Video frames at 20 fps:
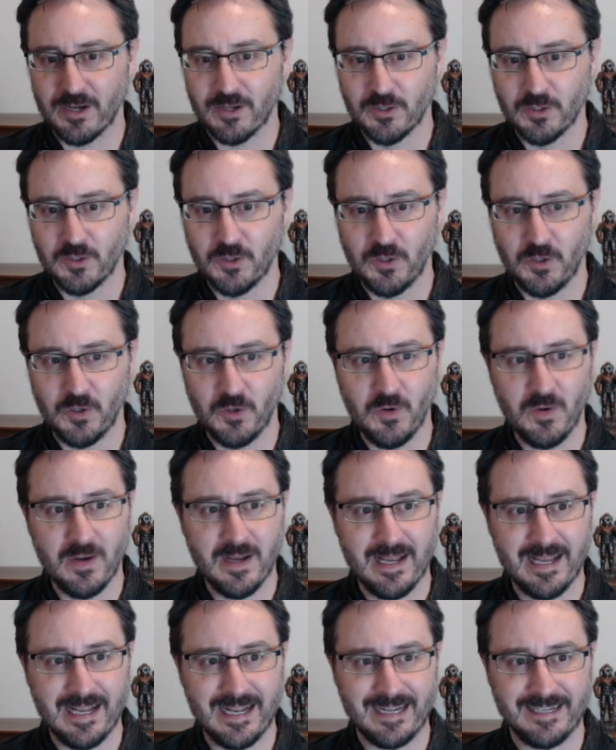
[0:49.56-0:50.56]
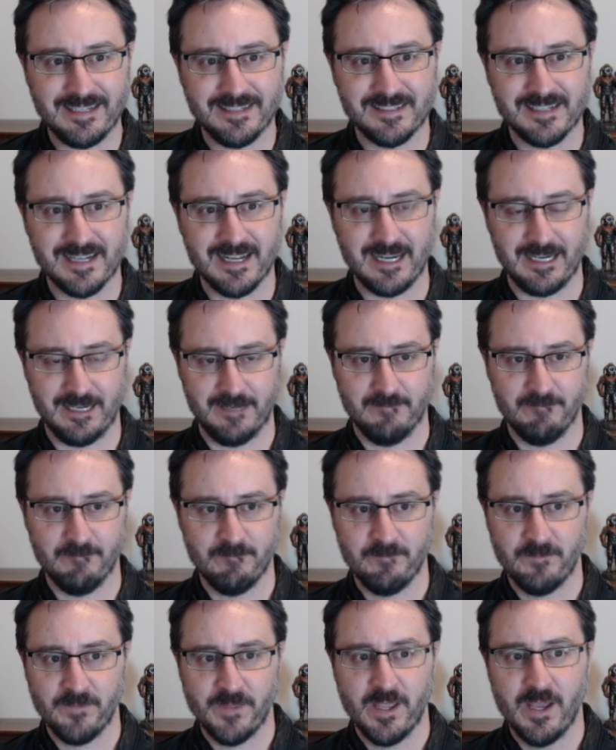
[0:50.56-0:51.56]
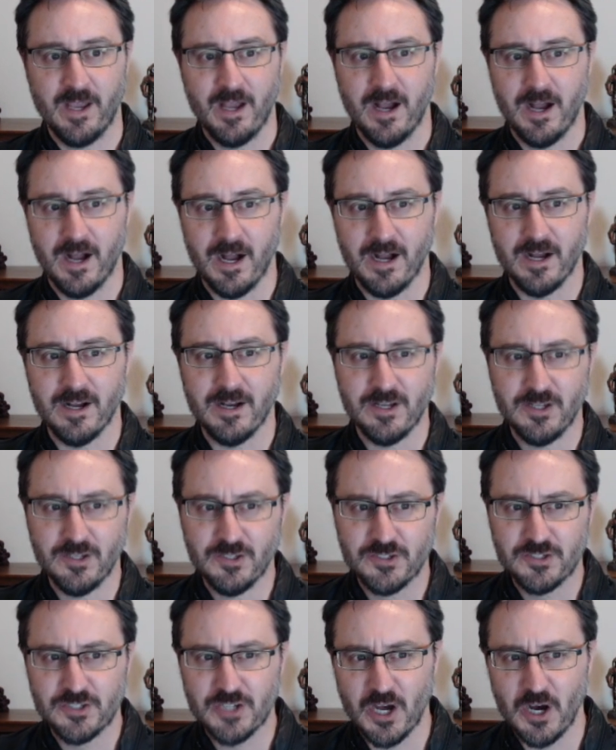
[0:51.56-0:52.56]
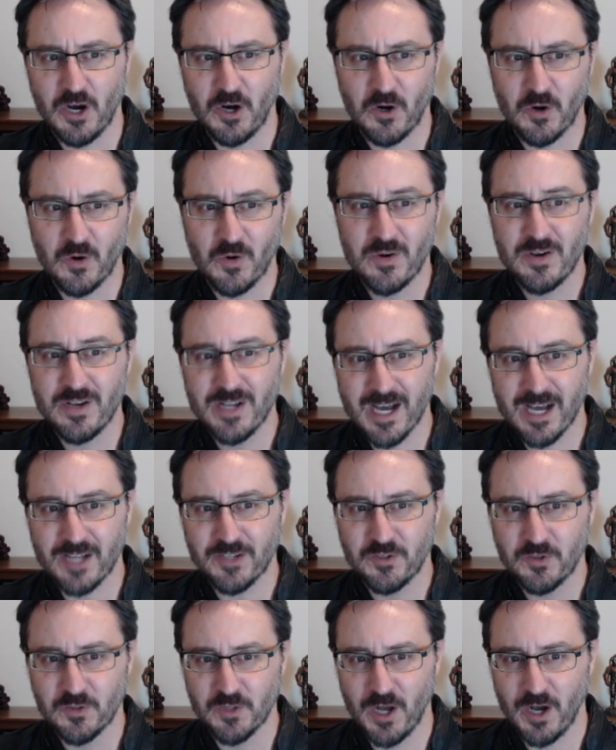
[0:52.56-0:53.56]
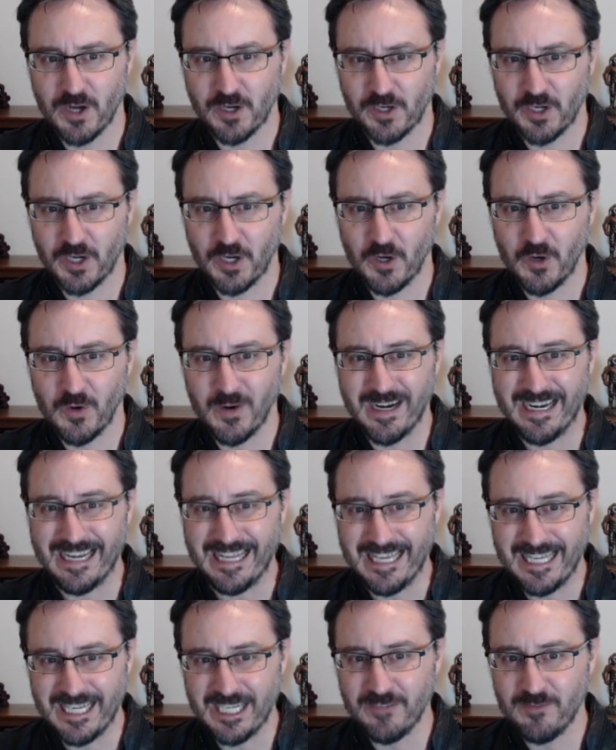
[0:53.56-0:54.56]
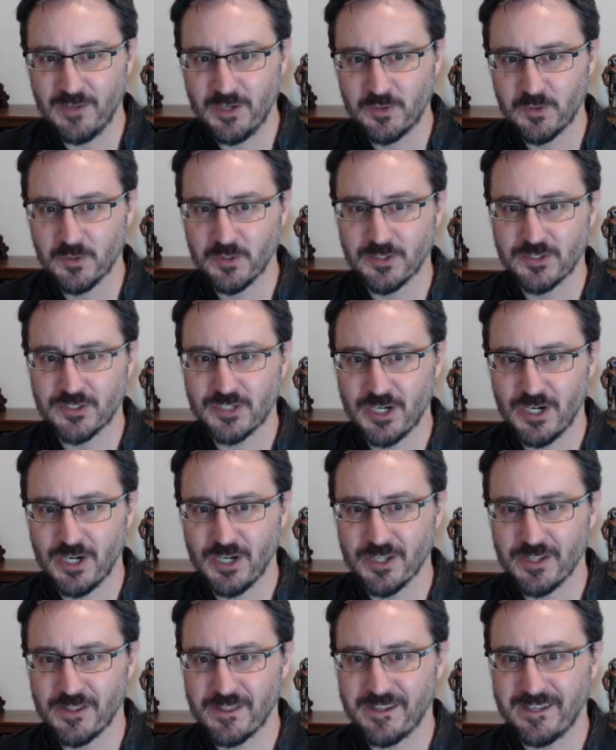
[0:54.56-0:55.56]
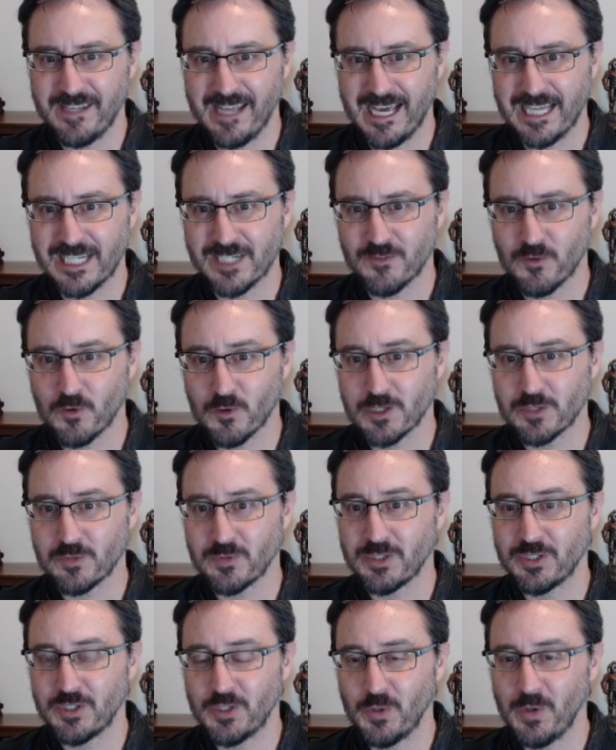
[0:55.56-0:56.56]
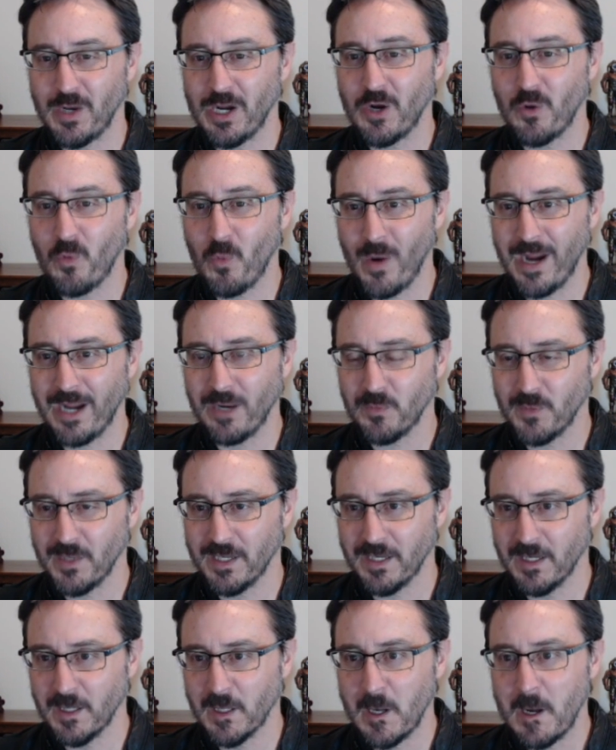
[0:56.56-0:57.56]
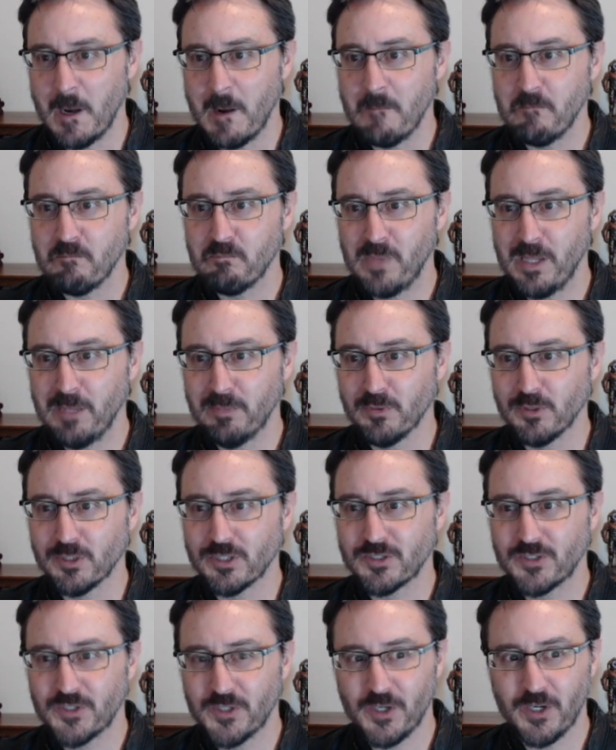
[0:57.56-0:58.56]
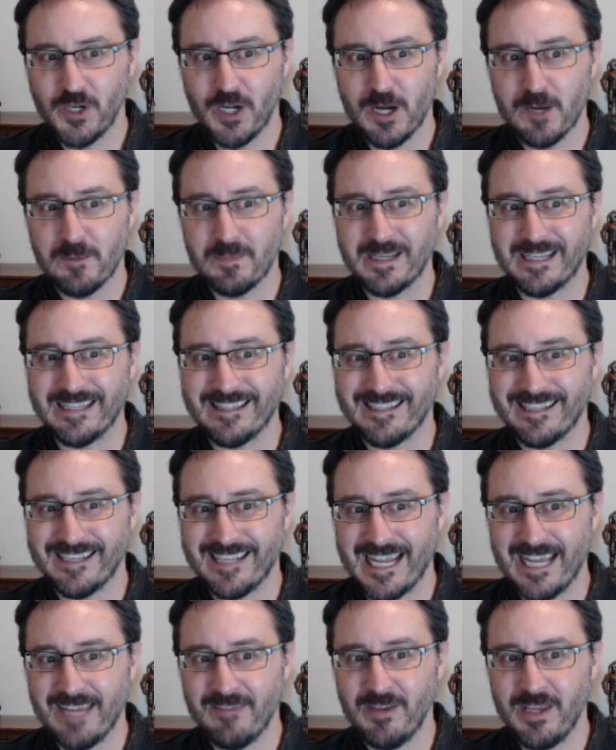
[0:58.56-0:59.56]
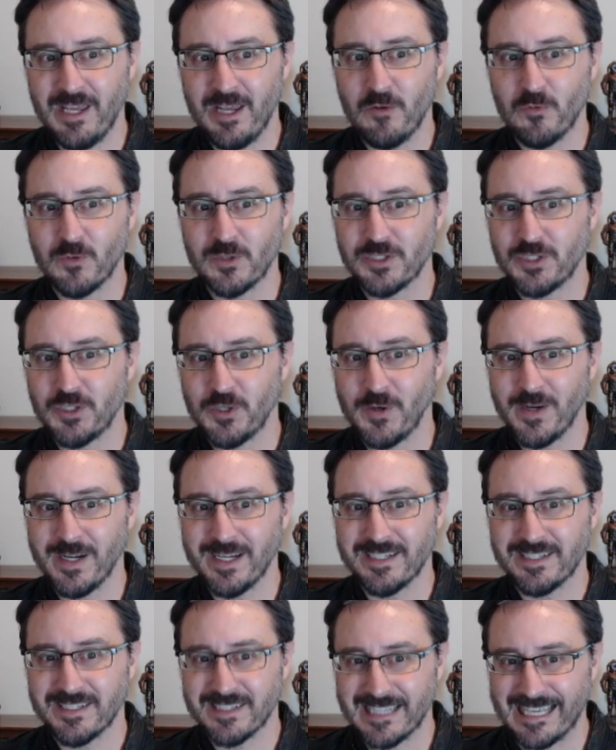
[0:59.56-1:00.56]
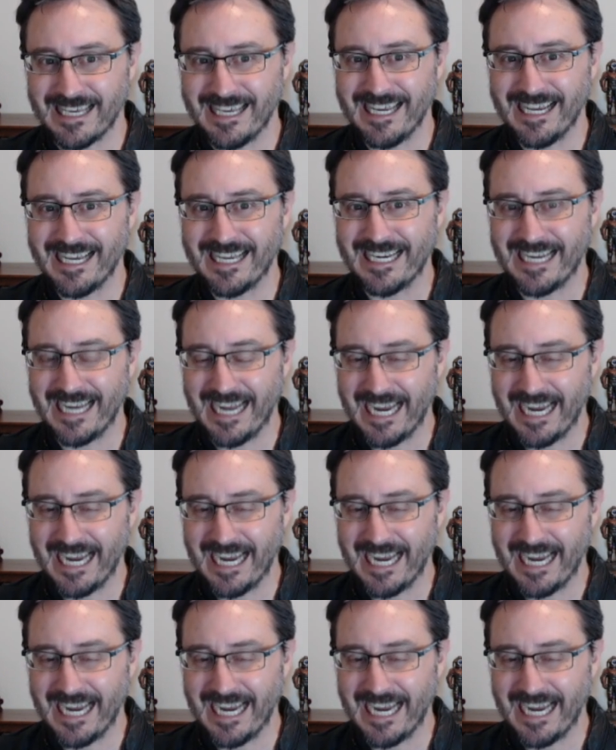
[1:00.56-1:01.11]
Lou had to say. Uh, so, not too long ago, an individual saw that the task force was doing quite well. People stood up and the Navy was doing its thing and